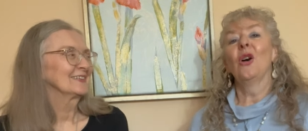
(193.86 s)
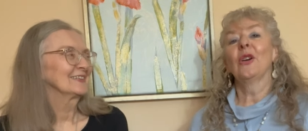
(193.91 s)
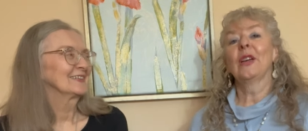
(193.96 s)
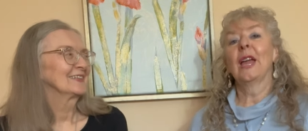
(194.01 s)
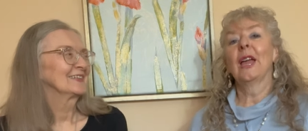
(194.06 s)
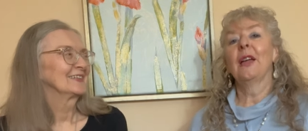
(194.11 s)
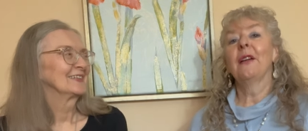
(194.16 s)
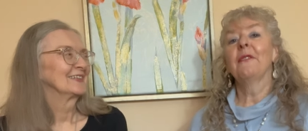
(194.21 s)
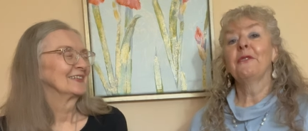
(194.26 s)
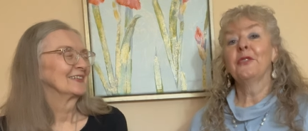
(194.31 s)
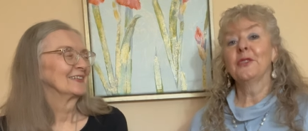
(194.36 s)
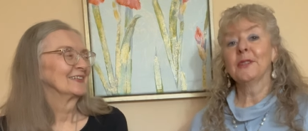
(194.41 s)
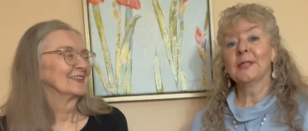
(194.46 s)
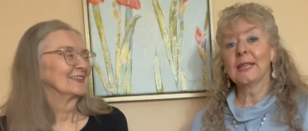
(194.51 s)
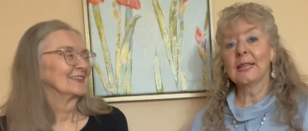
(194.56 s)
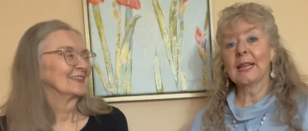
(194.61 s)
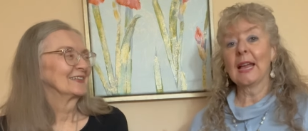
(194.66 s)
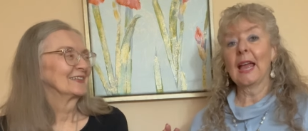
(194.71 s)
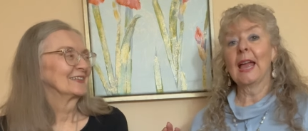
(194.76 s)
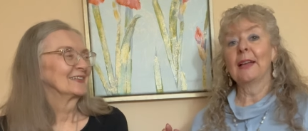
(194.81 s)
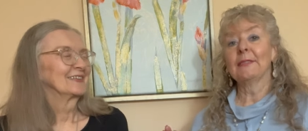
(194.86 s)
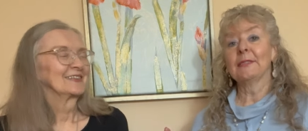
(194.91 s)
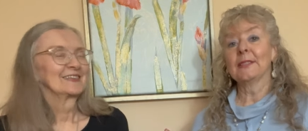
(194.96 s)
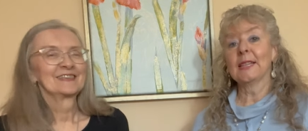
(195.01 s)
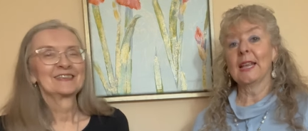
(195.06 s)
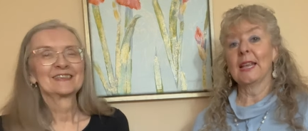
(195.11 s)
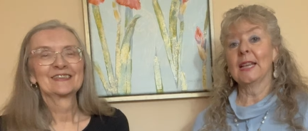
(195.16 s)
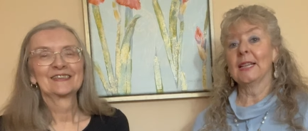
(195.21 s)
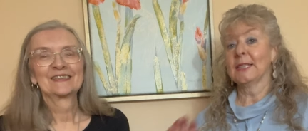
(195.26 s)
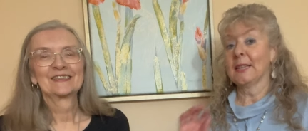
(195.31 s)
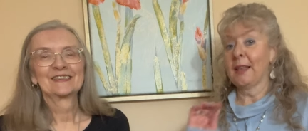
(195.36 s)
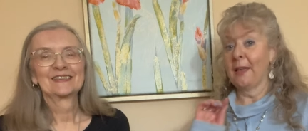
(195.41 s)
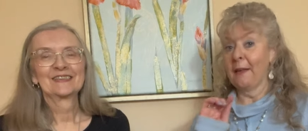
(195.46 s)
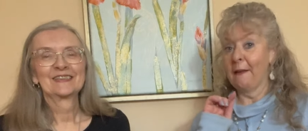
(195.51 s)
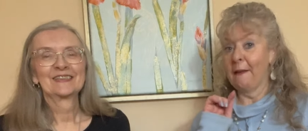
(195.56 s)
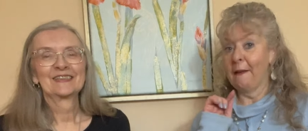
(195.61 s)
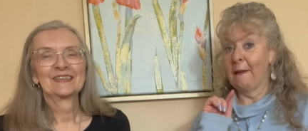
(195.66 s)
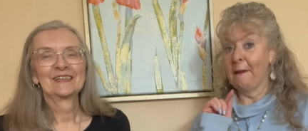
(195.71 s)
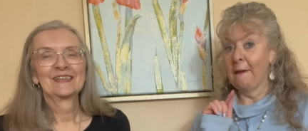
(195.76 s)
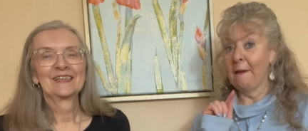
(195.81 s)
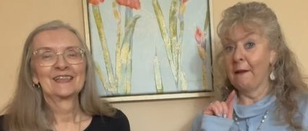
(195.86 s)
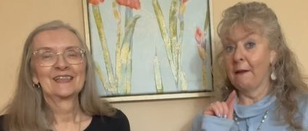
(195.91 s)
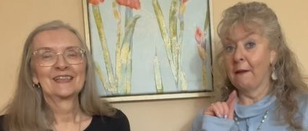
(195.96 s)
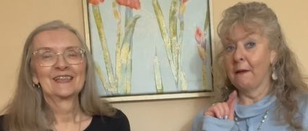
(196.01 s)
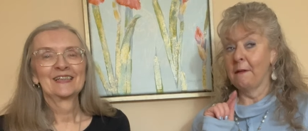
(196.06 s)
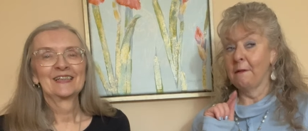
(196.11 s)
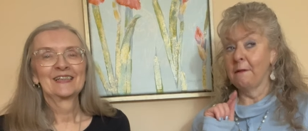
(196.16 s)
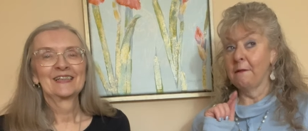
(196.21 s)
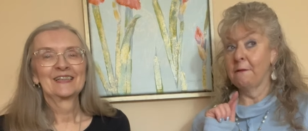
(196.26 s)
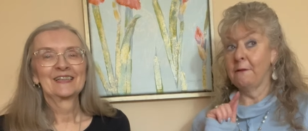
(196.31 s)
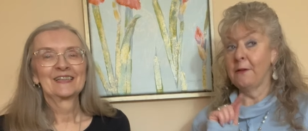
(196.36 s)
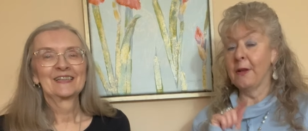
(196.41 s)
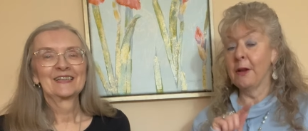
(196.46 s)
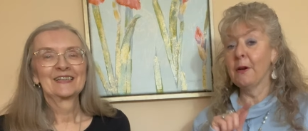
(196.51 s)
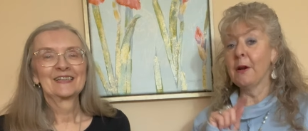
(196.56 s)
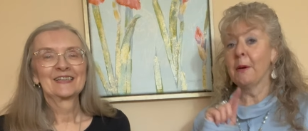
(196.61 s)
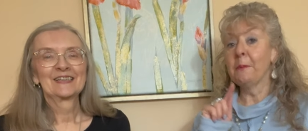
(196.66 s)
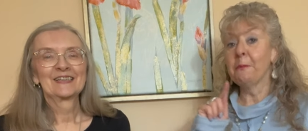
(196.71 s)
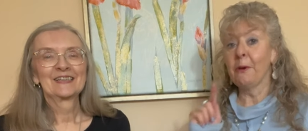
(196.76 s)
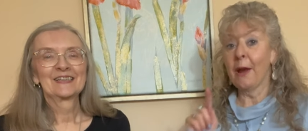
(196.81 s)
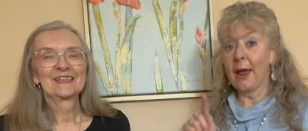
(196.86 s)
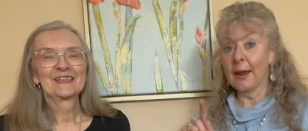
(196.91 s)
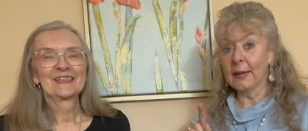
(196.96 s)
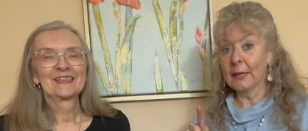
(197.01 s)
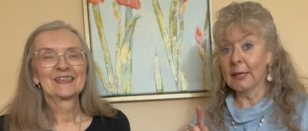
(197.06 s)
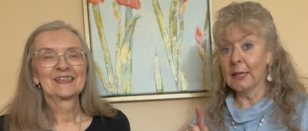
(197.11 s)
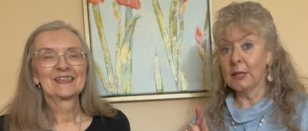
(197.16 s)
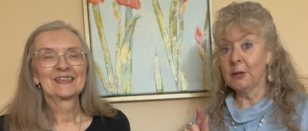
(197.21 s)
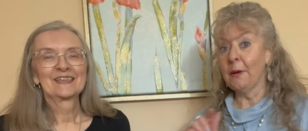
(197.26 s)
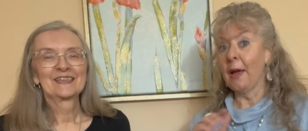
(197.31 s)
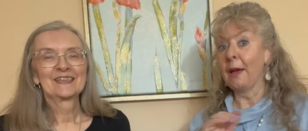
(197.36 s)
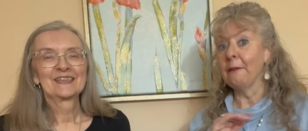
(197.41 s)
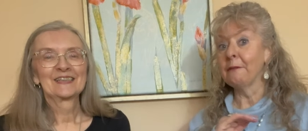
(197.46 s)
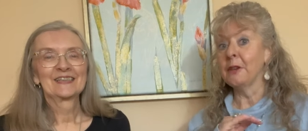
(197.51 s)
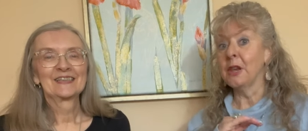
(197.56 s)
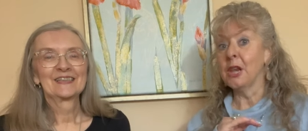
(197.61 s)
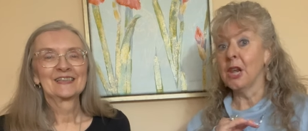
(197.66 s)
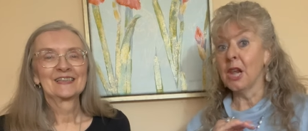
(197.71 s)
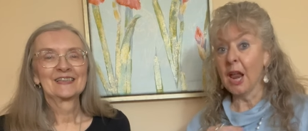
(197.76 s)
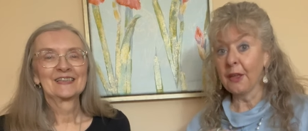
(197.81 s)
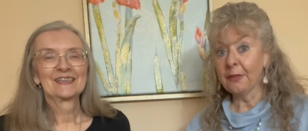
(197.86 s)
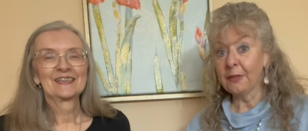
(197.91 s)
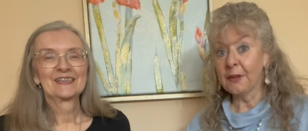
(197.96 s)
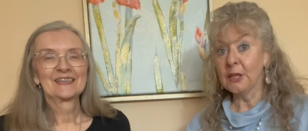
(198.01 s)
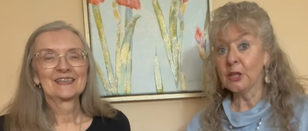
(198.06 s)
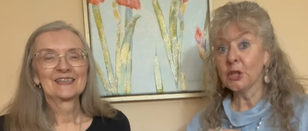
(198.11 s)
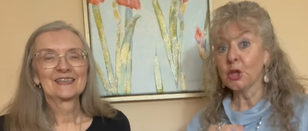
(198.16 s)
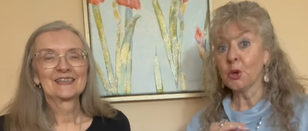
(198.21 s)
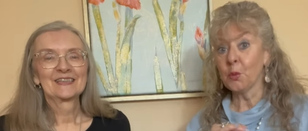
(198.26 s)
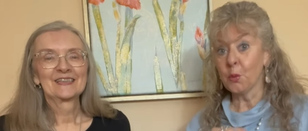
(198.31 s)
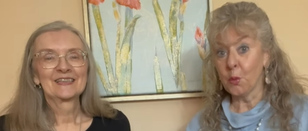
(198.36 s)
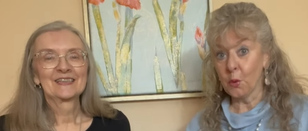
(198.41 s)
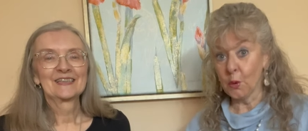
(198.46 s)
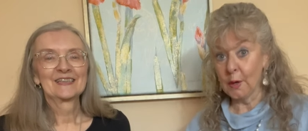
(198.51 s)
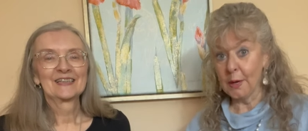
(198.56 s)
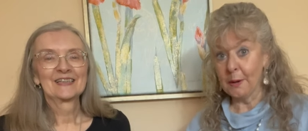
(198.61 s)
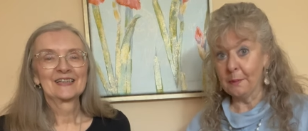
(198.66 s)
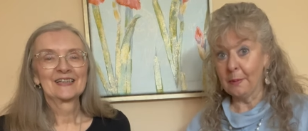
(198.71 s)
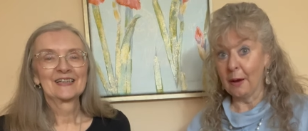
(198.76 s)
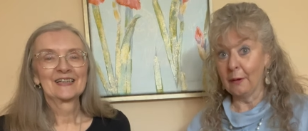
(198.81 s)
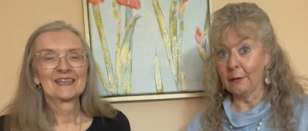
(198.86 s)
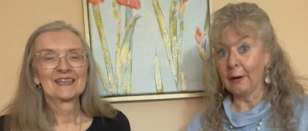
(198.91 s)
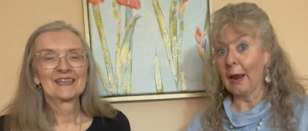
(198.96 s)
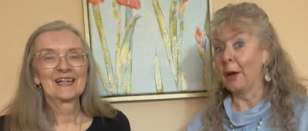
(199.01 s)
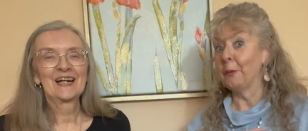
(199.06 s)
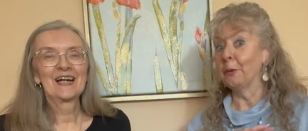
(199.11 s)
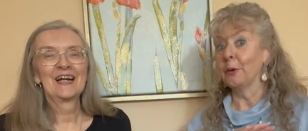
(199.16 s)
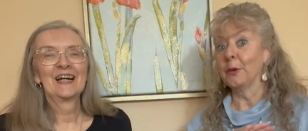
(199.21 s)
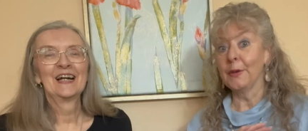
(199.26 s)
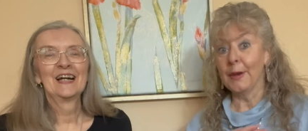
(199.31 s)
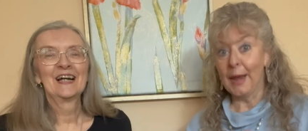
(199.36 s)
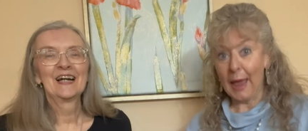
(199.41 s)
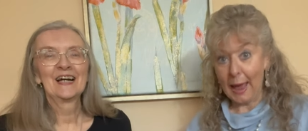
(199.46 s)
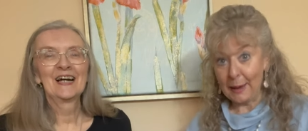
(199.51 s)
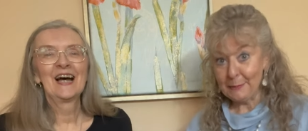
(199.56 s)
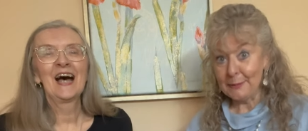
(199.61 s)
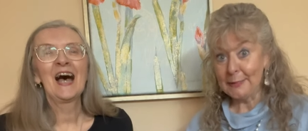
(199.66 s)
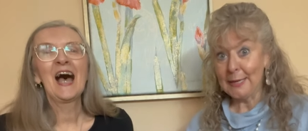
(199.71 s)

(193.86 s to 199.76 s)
Speaker 1: okay, first thing I have to say is, Vera Bradley, you have nothing to worry about. I will not be